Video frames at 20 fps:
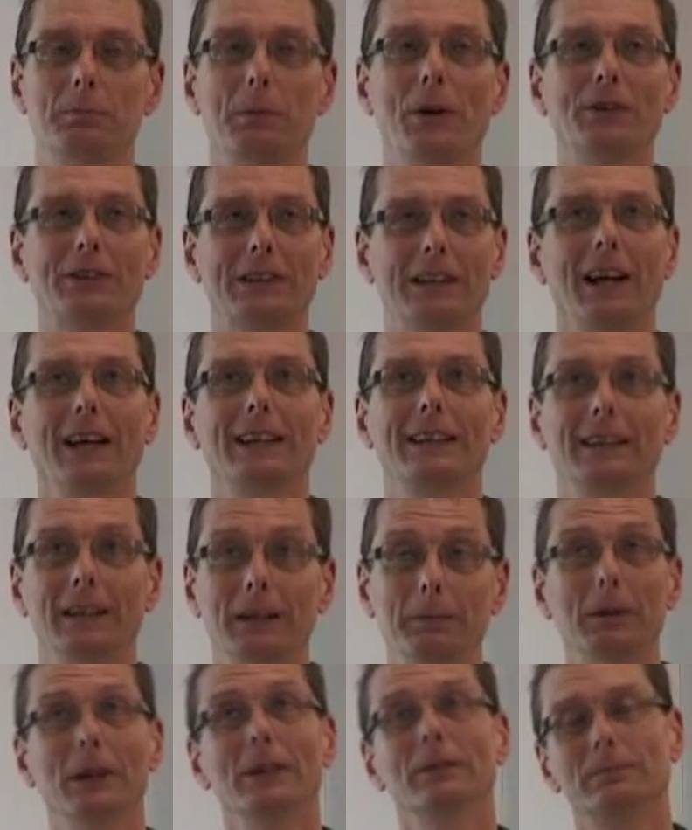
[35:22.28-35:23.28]
most likely,
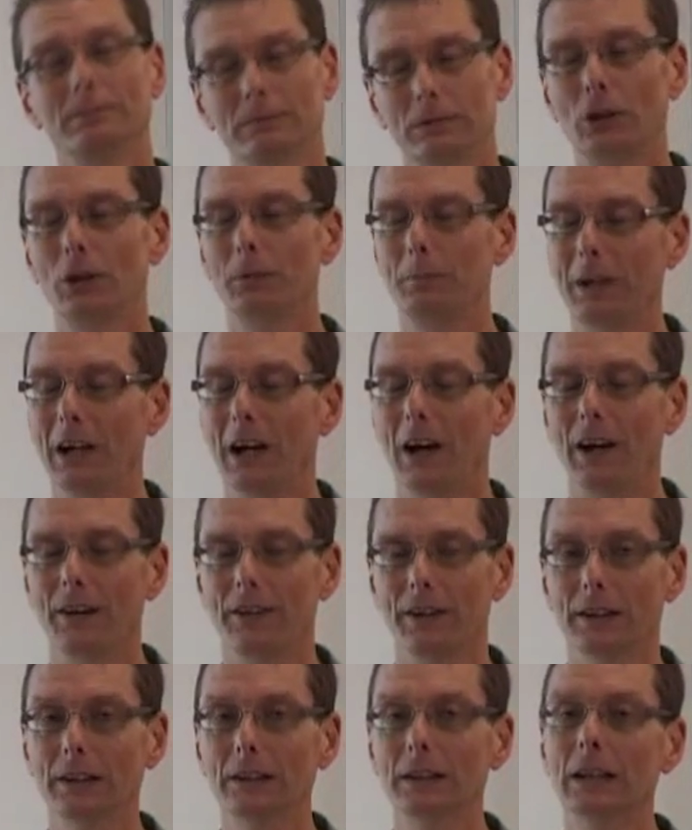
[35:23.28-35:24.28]
but could be
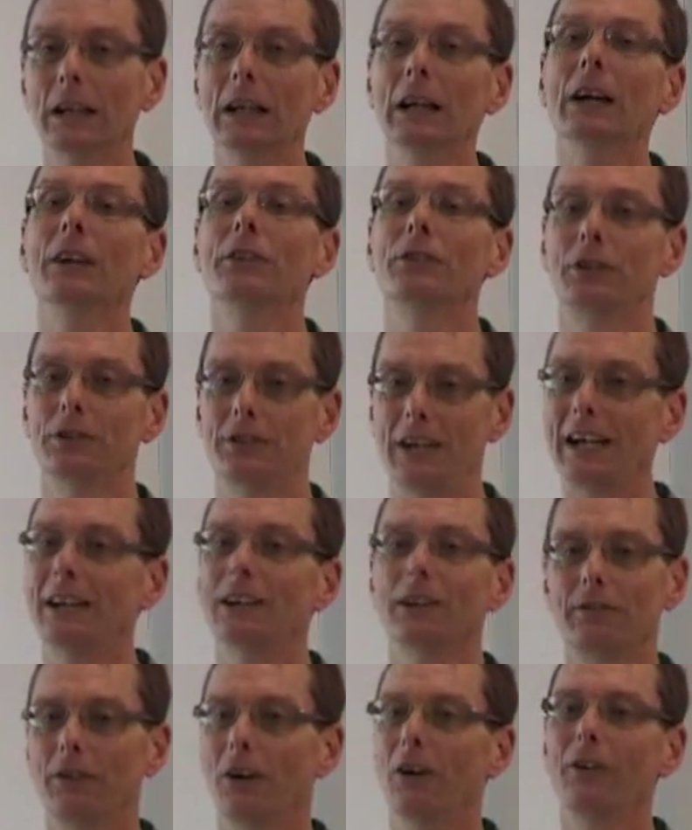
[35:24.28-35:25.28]
either, to take
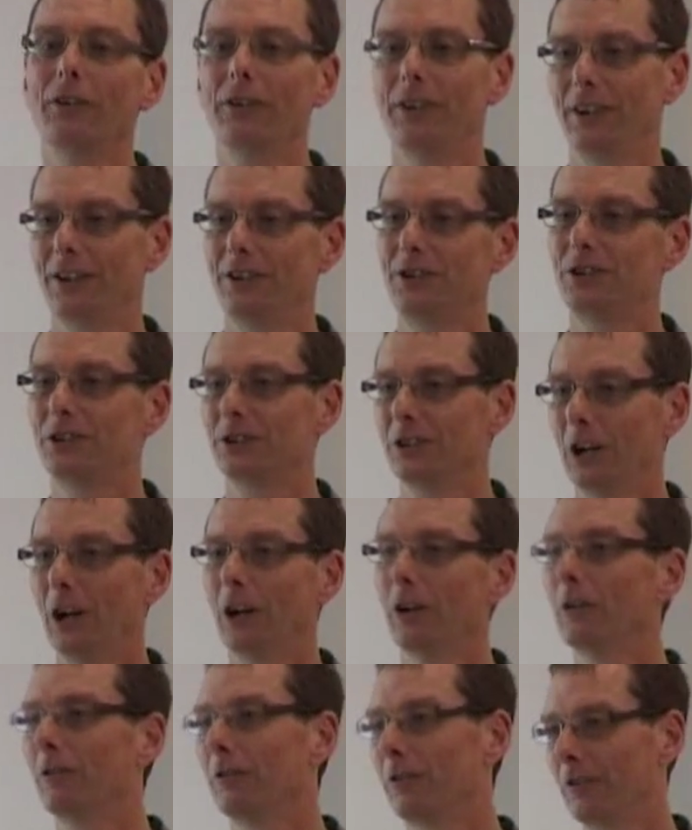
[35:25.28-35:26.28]
advantage
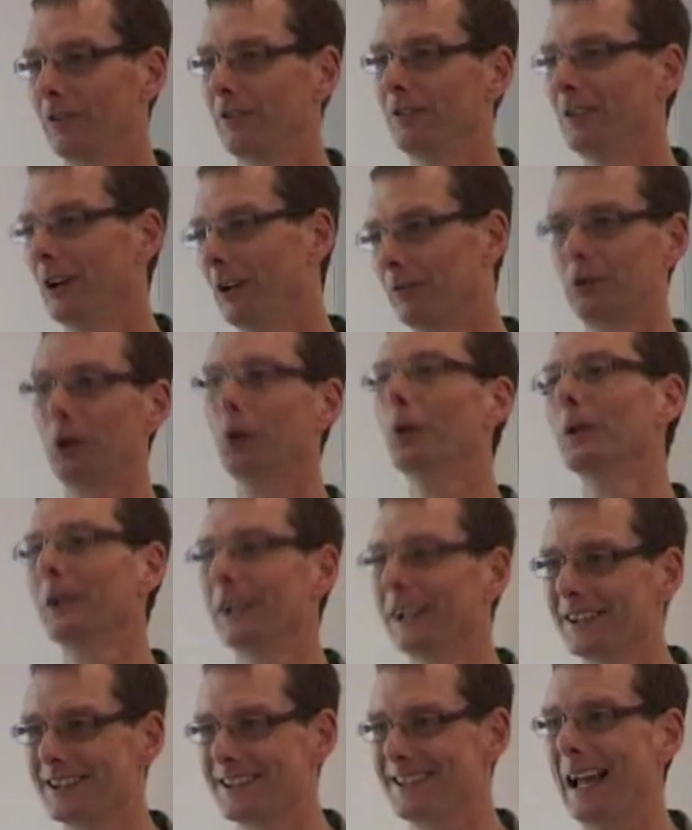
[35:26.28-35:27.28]
of
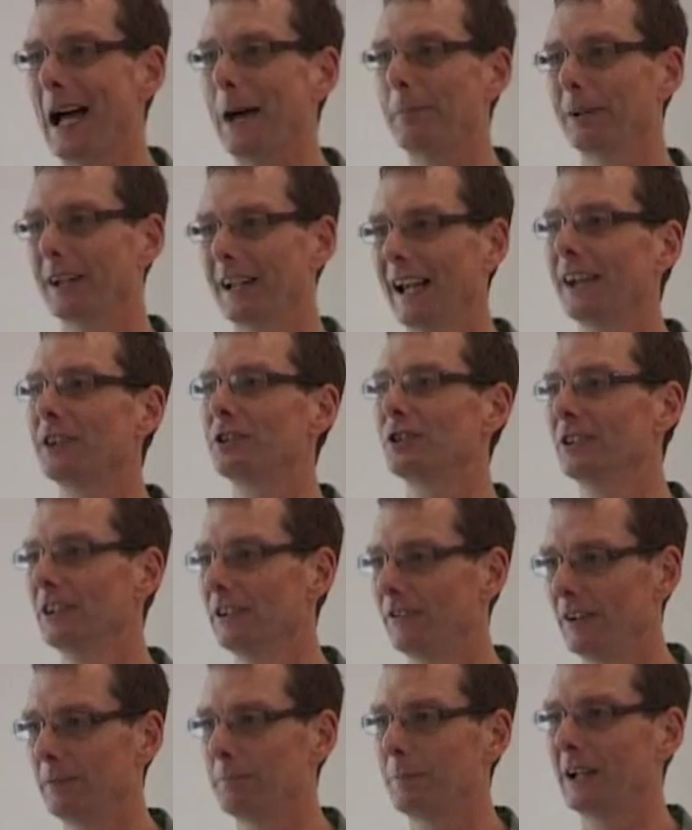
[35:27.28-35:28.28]
calling a snap election
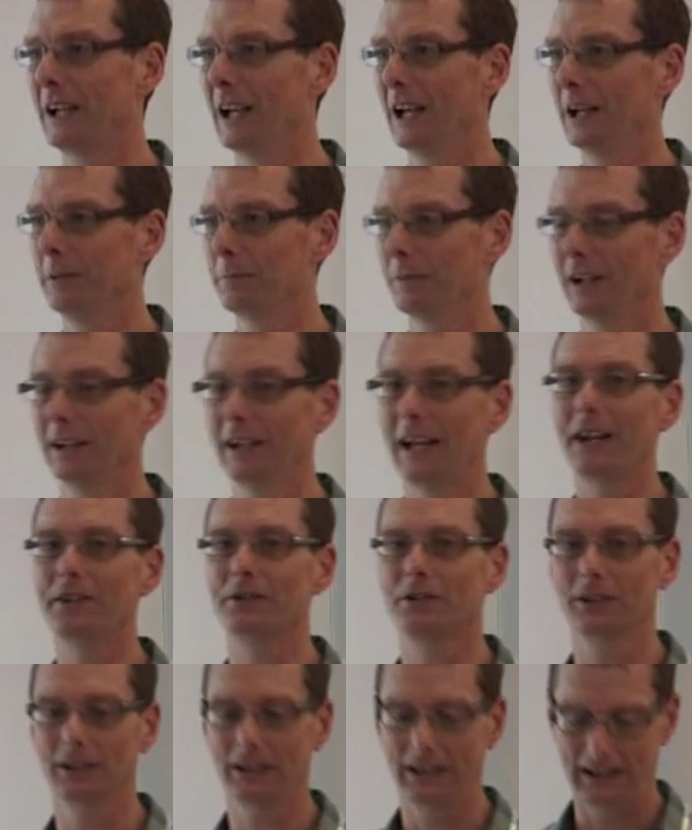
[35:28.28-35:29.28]
if it became
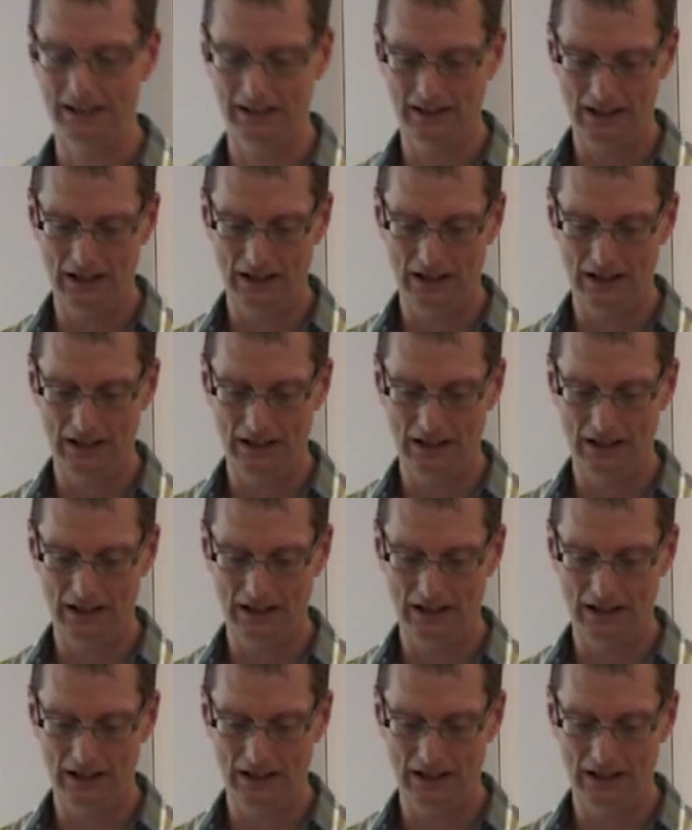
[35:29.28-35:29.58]
electorally